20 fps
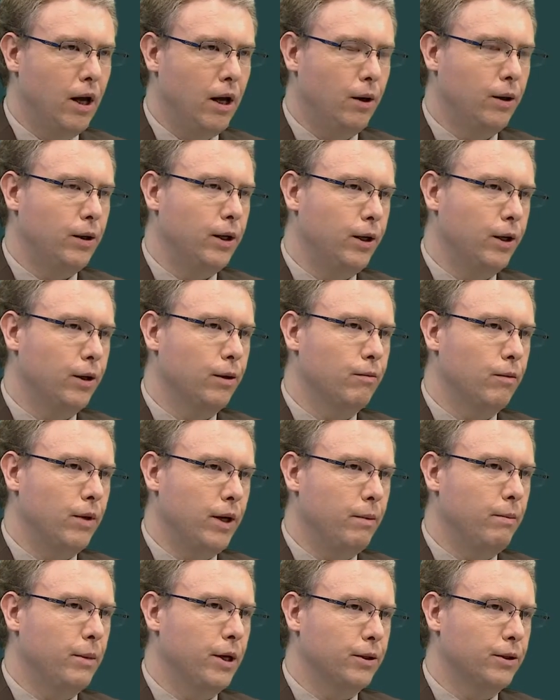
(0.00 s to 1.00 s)
looking at
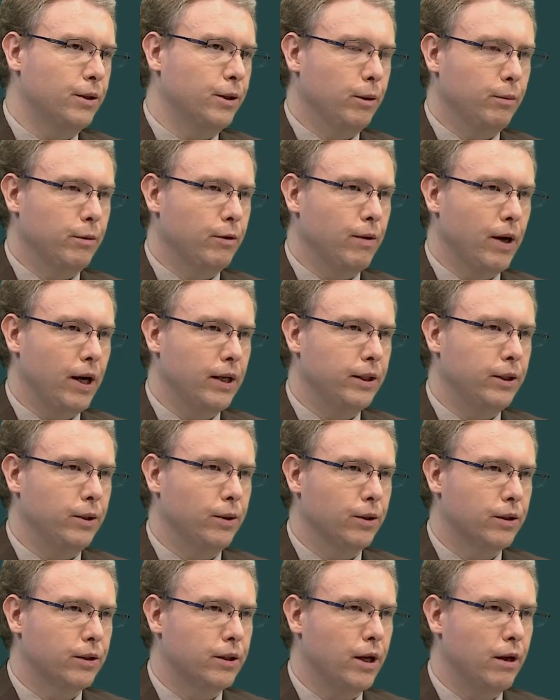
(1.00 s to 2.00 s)
emails that you would be writing
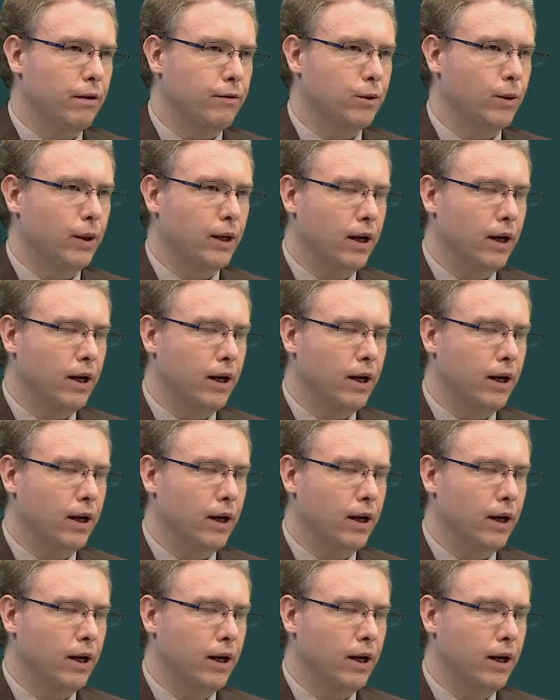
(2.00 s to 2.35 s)
yourself, so